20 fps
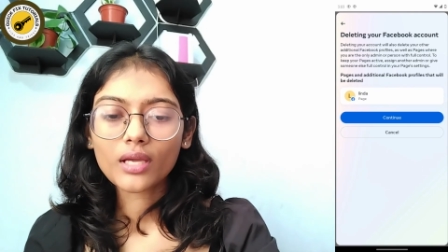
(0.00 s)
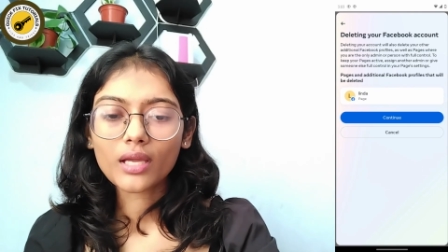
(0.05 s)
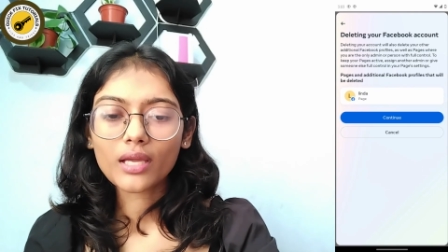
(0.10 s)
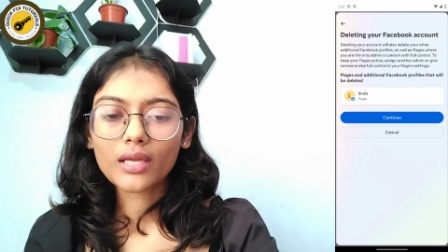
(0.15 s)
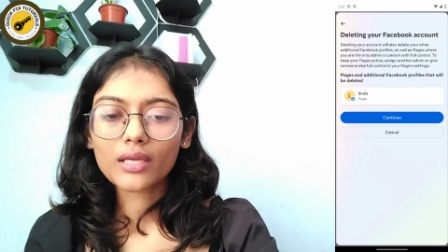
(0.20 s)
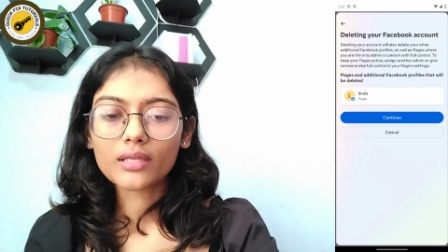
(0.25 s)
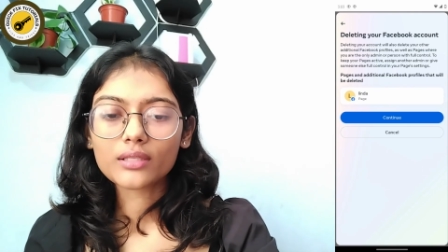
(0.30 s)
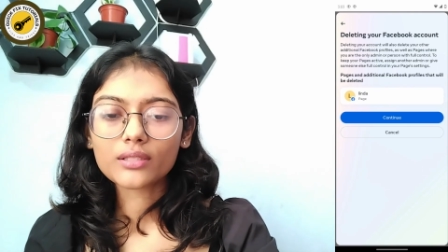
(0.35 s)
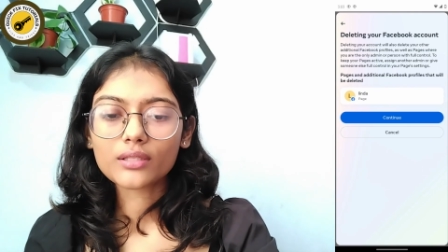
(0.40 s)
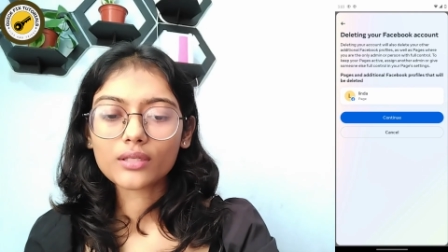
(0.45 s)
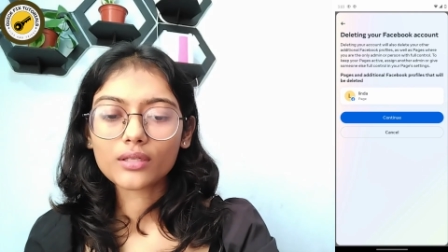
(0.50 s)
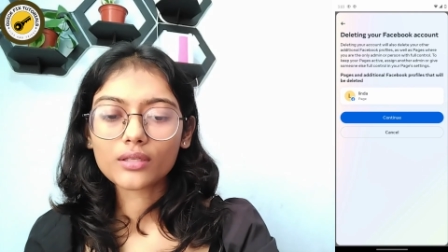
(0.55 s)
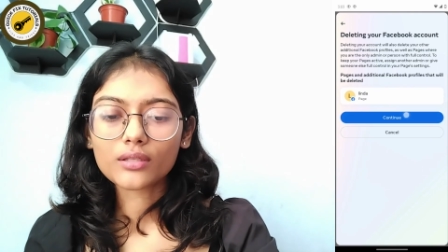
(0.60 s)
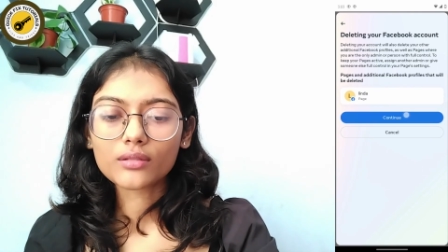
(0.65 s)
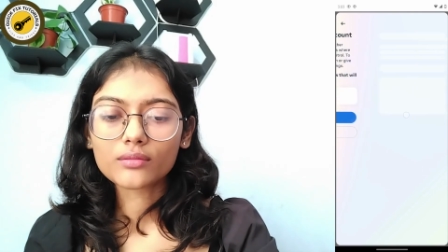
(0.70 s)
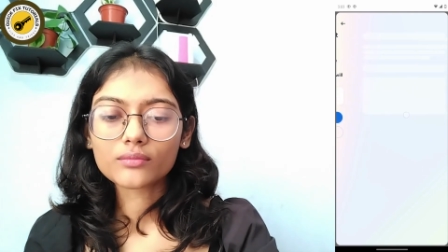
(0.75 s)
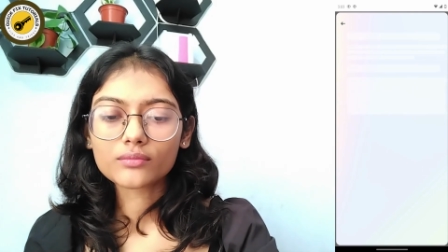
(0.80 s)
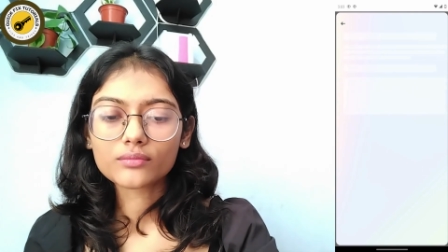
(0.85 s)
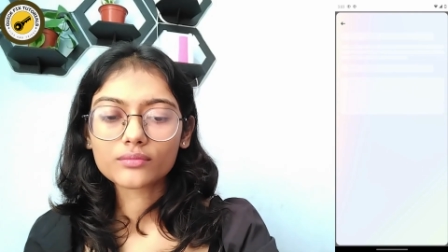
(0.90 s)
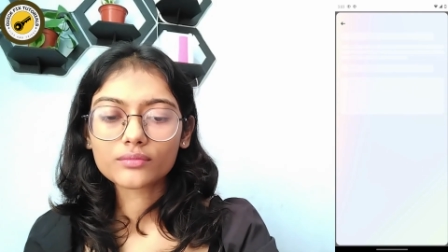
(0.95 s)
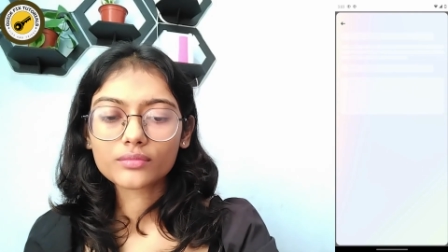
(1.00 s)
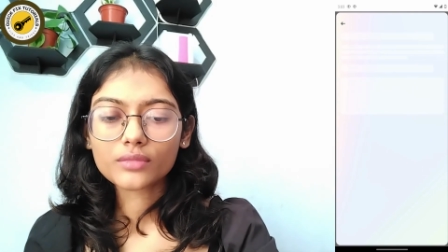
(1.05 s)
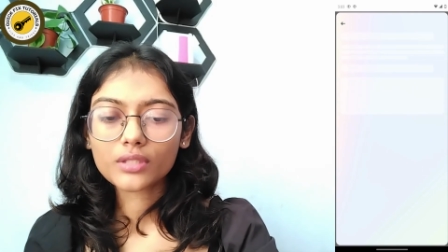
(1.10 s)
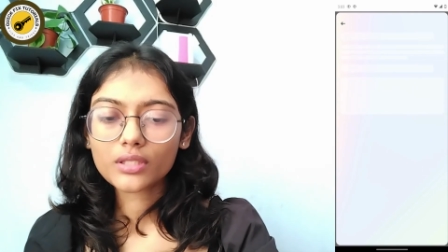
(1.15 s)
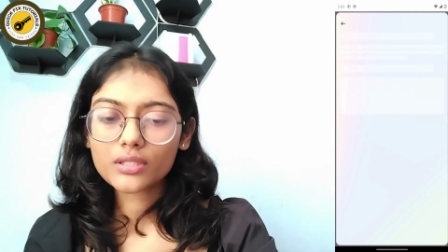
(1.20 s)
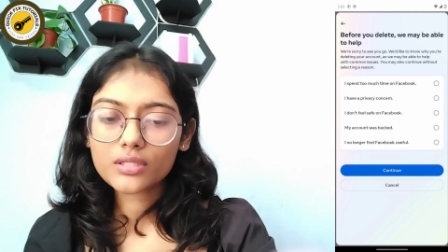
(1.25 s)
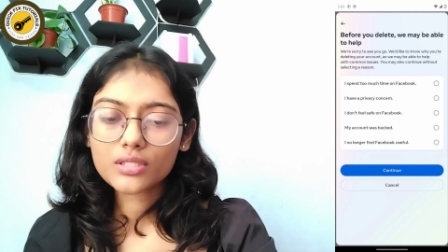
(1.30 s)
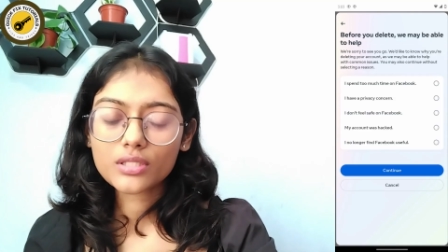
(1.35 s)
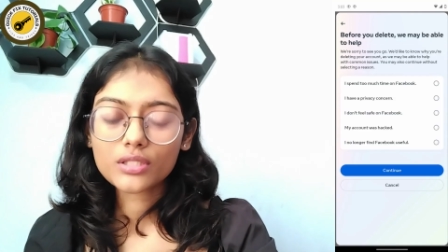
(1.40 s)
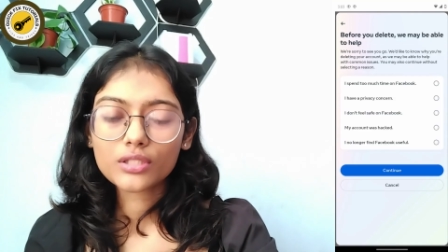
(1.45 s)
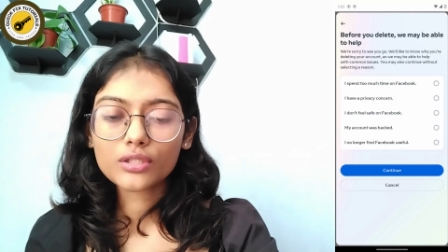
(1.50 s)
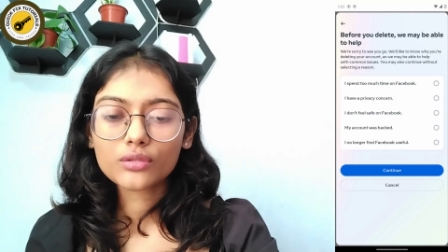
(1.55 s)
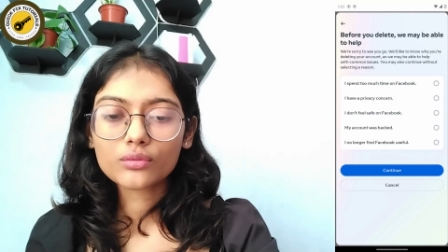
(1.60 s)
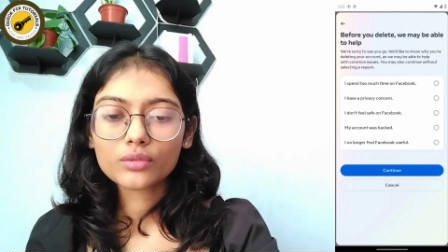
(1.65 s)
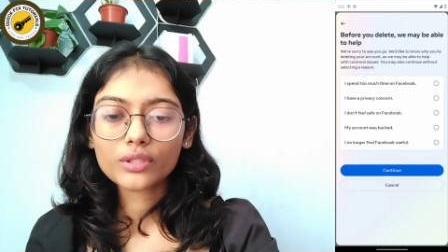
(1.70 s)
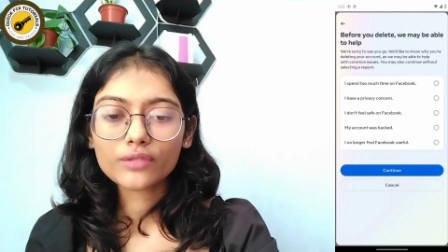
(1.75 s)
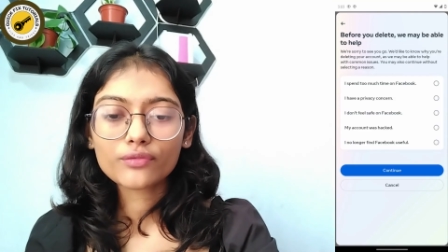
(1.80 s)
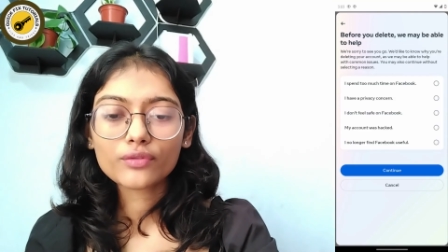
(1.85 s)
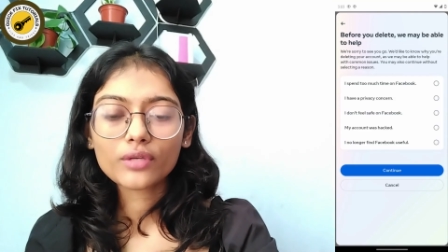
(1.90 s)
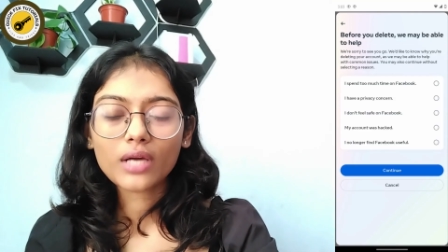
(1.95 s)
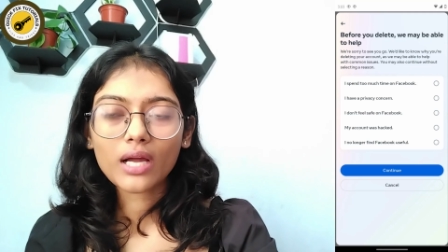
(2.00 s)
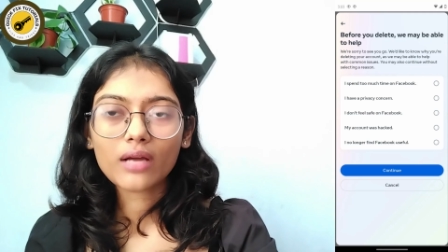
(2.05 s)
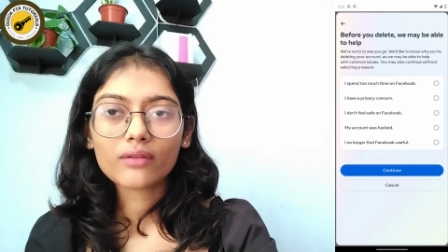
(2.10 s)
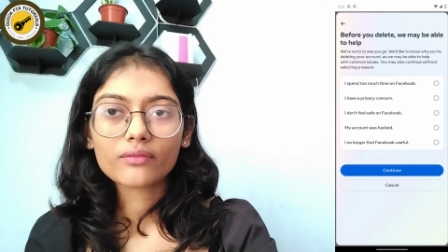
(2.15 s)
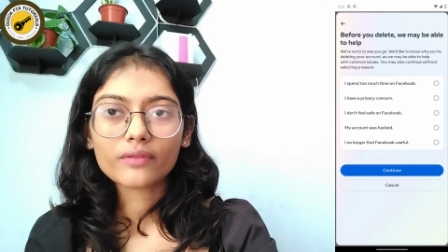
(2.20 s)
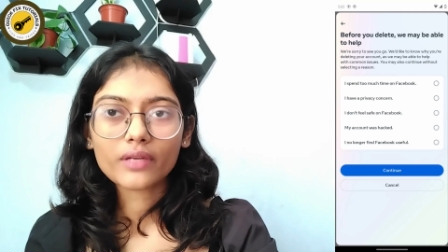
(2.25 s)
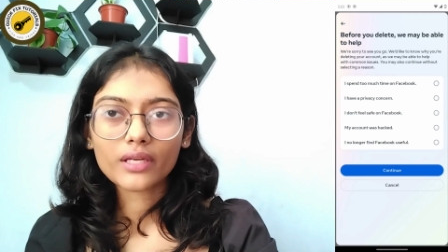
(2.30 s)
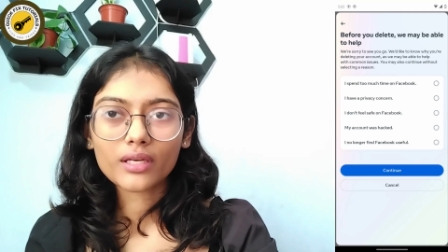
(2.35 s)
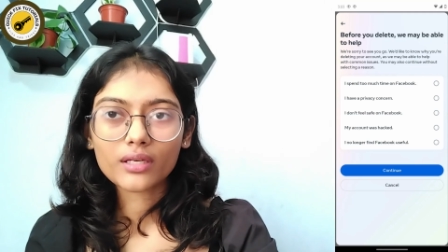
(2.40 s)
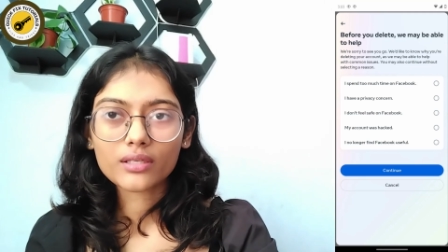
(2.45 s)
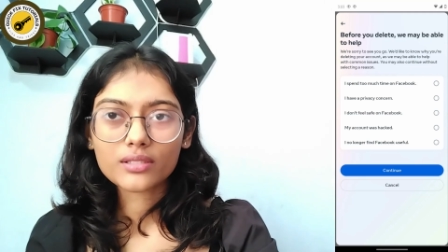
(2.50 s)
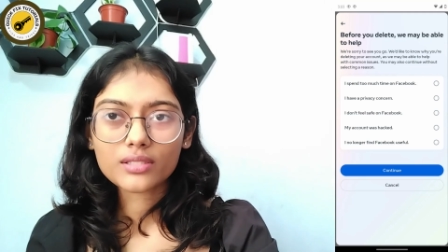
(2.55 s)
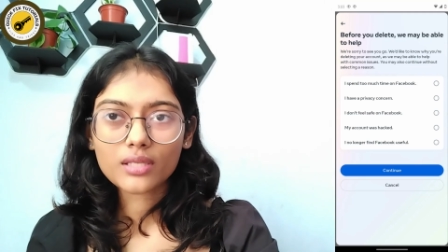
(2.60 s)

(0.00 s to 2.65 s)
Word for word: and um, continue if you have uh,